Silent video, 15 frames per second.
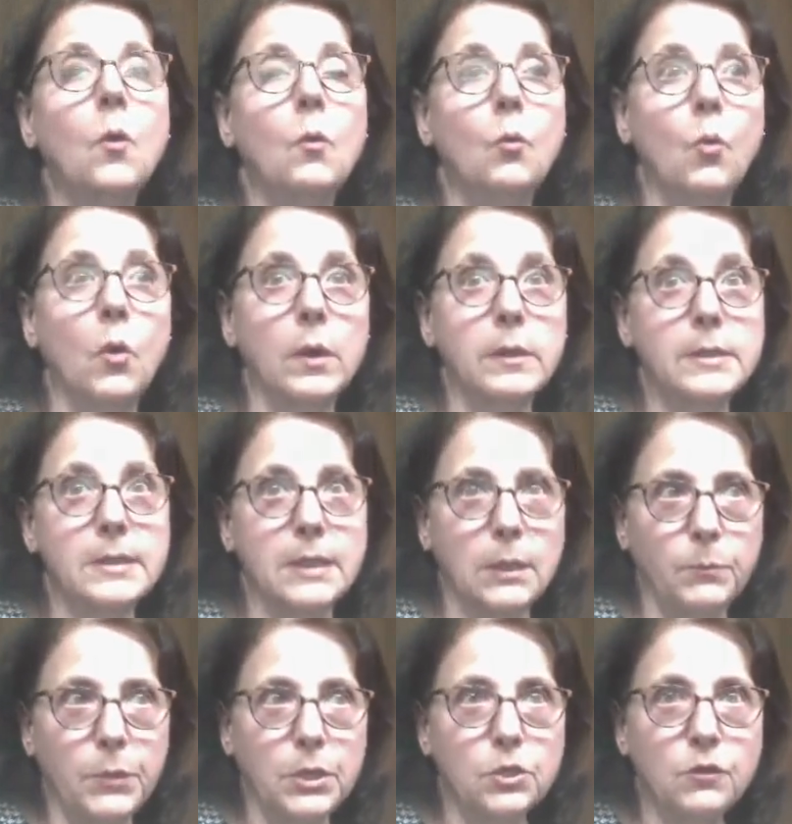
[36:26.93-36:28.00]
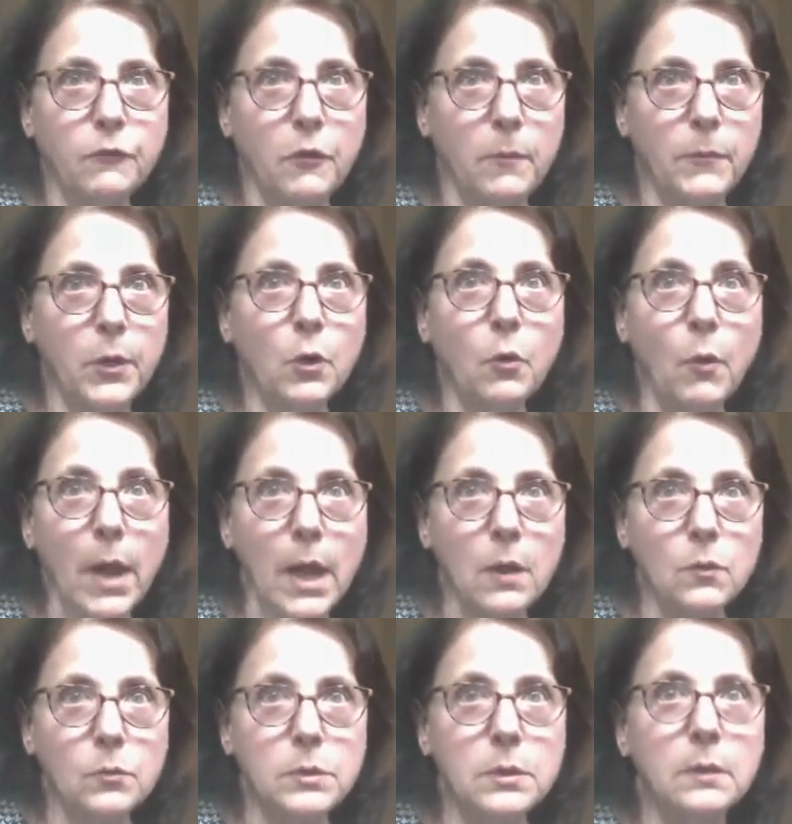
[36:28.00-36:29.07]
or water seepage from the
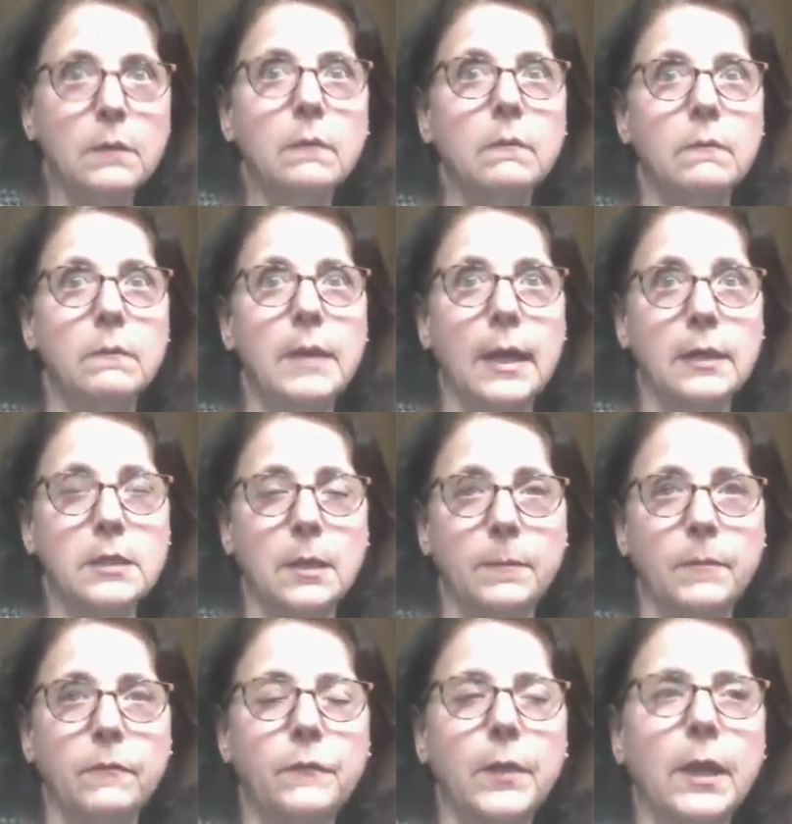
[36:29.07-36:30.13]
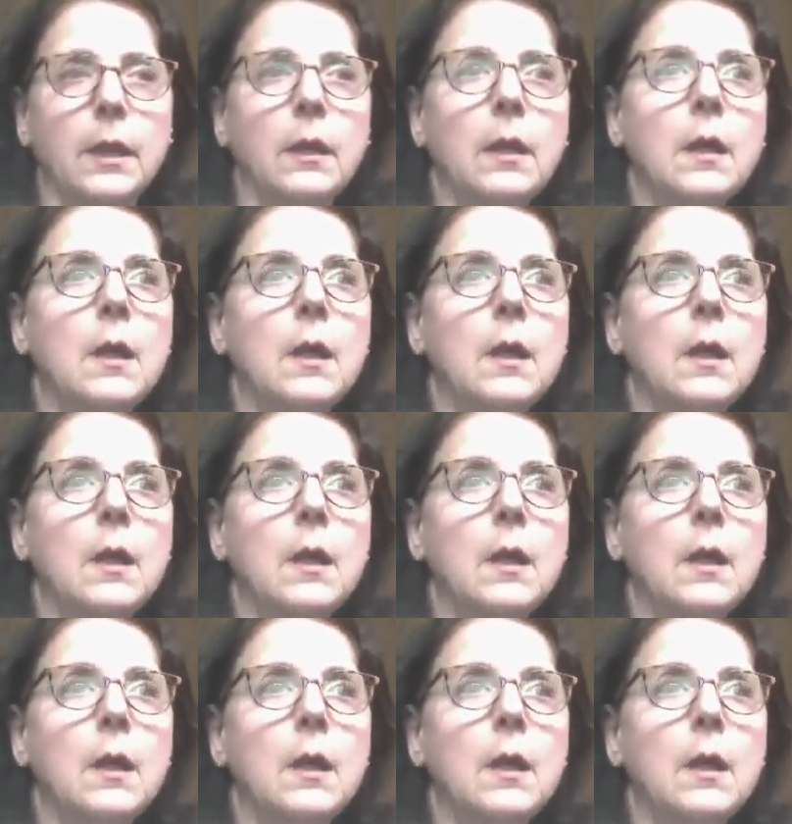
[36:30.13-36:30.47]
ground, that type of thing.